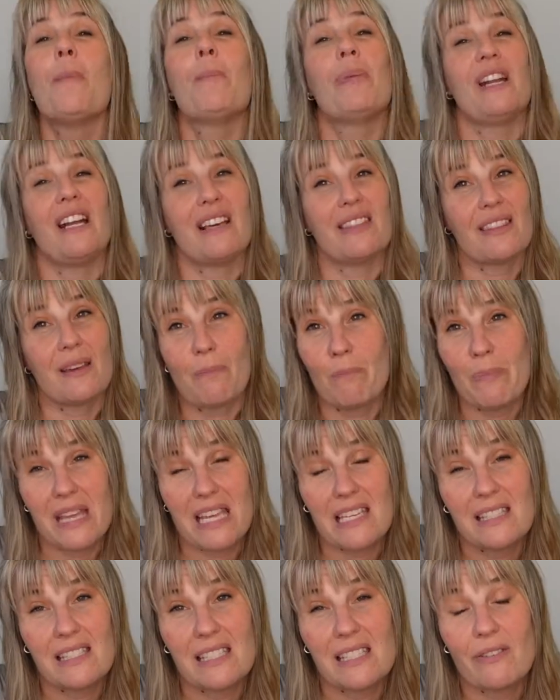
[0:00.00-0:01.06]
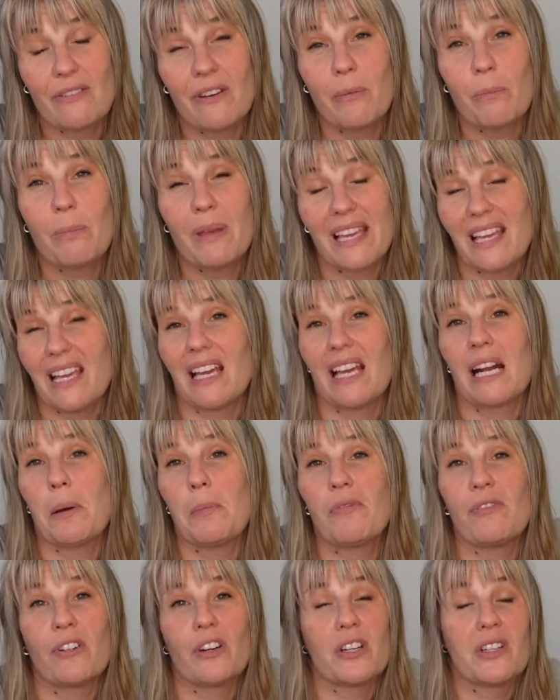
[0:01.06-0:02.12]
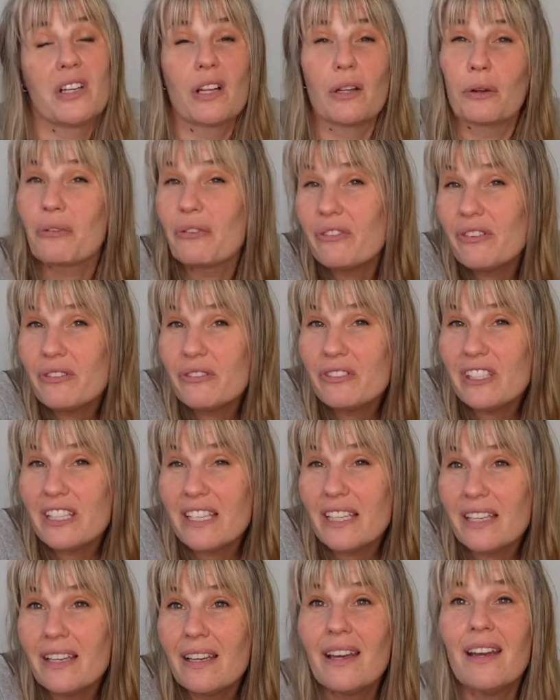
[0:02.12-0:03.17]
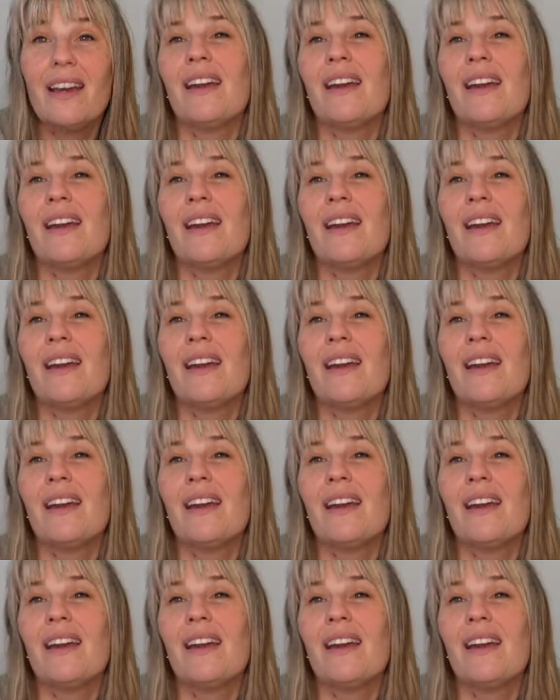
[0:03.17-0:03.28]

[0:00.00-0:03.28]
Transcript: but at the bins, if I'm picking it up for $1.50,